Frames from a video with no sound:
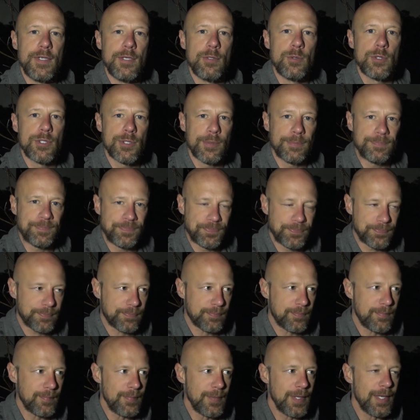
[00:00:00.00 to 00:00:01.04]
use,
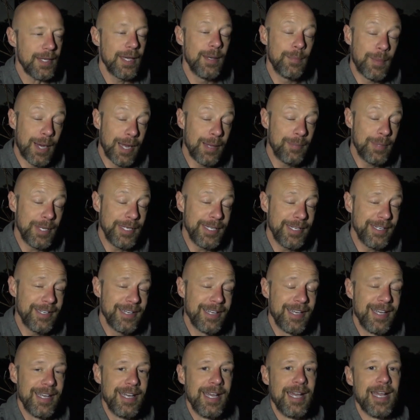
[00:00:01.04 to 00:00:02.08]
in my opinion,
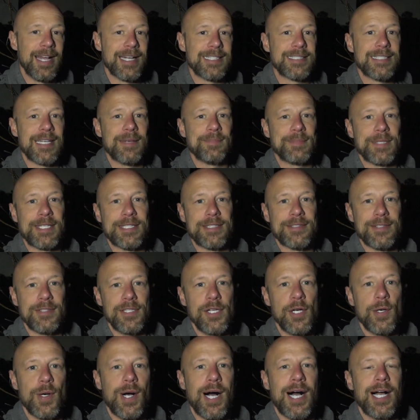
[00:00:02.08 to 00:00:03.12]
except it's
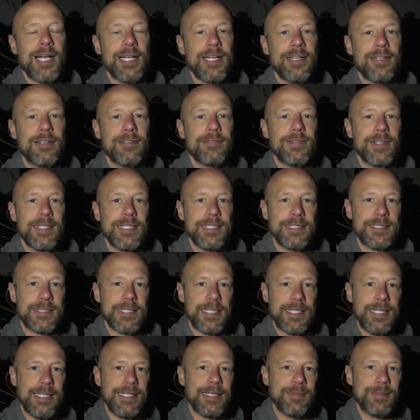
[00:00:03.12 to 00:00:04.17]
low-high interface.
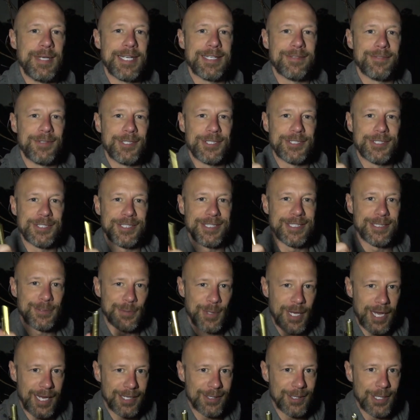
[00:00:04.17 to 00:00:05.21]
They need to make a version of this
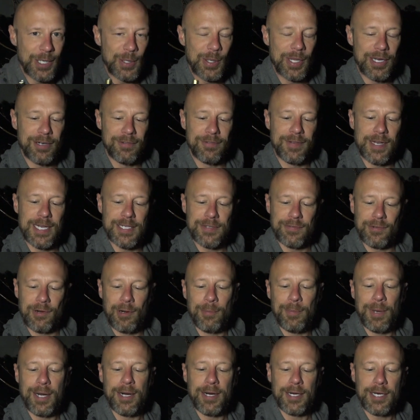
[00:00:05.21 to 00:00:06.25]
with high-low interface for
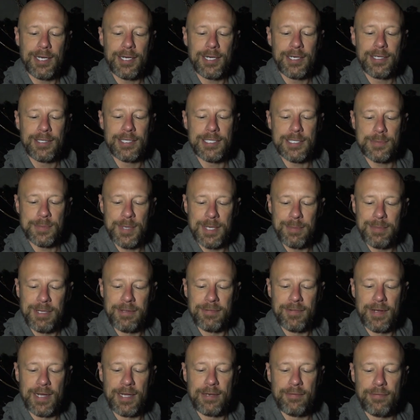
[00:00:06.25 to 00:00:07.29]
America. This might be
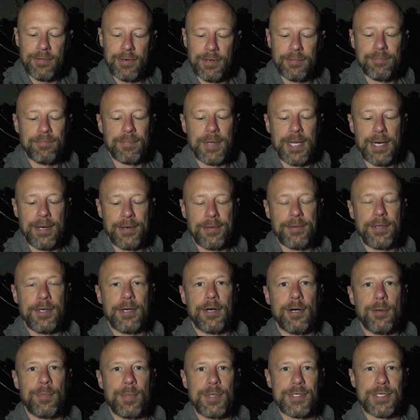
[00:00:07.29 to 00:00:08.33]
fine for, I don't know,
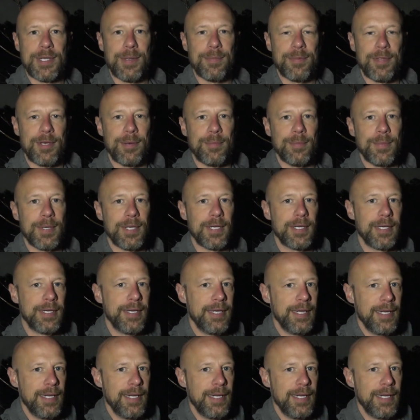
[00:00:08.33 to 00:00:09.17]
Europe or something, but